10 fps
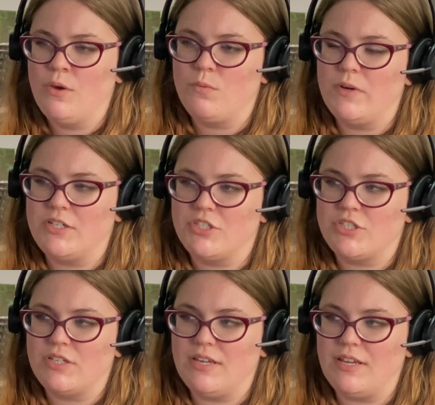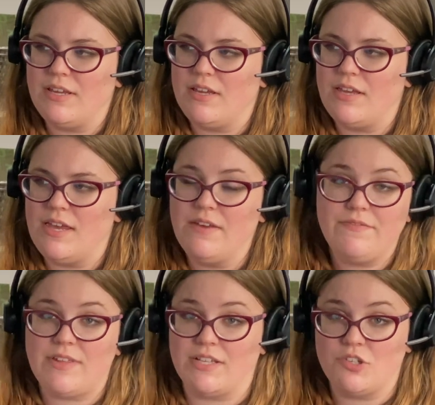which, if
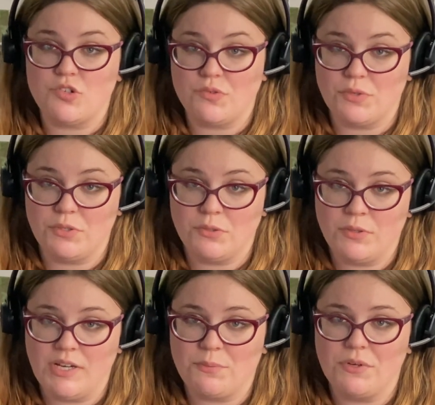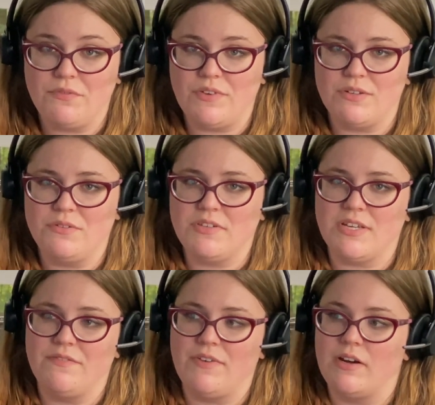that's true, it reveals
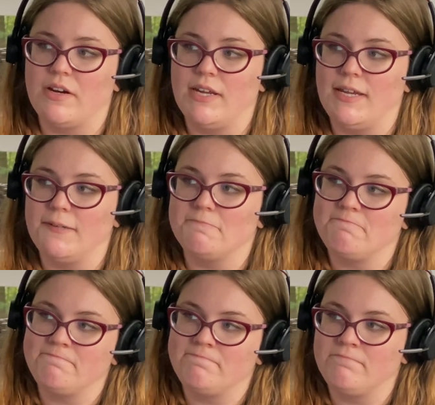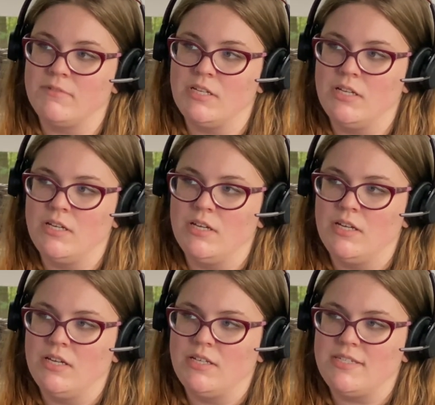a very
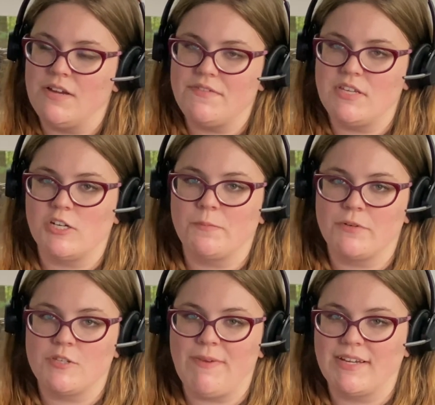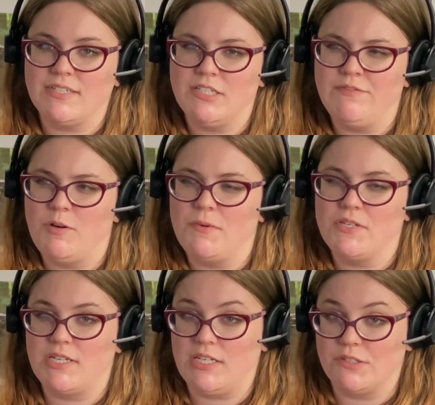self-centered perspective,
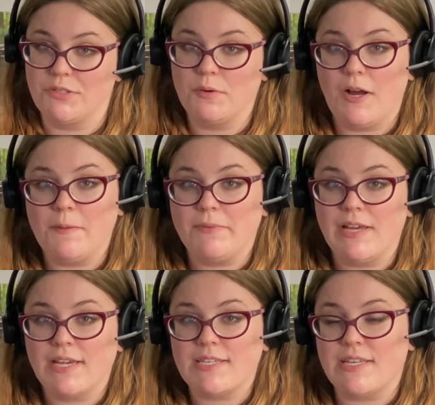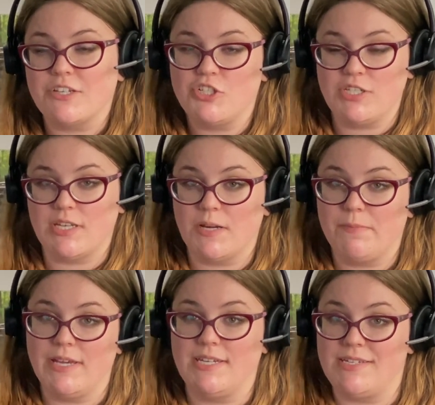almost a hero complex, like she's gonna
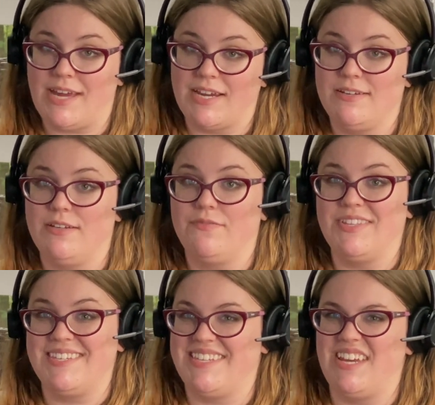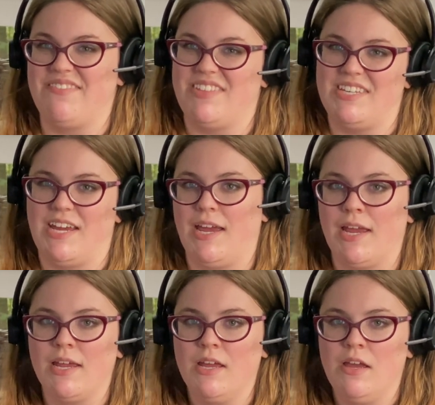play detective and save the
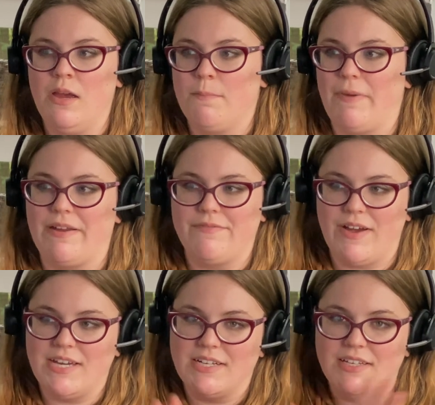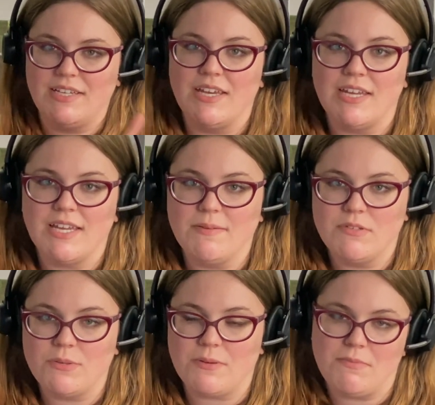day by finally getting him
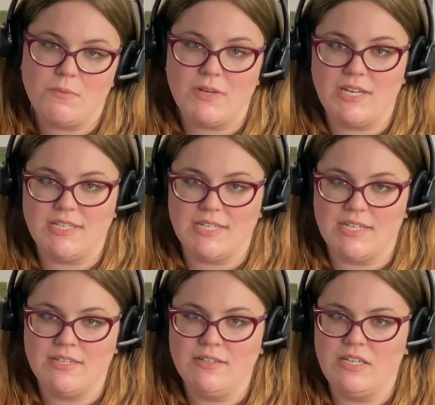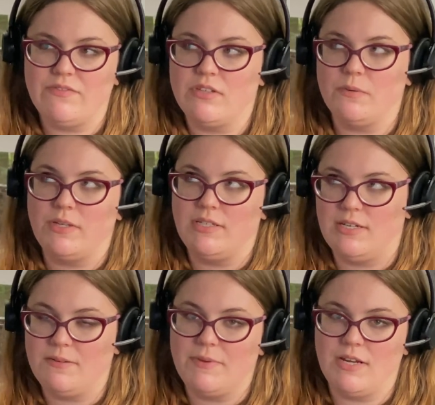to admit what he did, even though he did
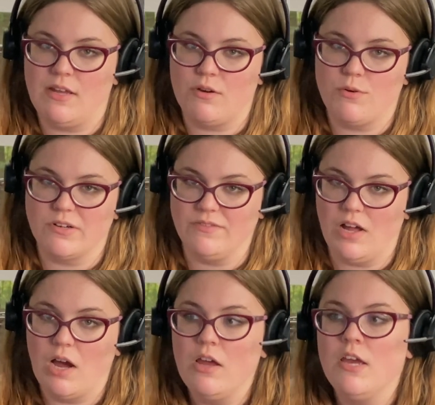admit it in a court of law.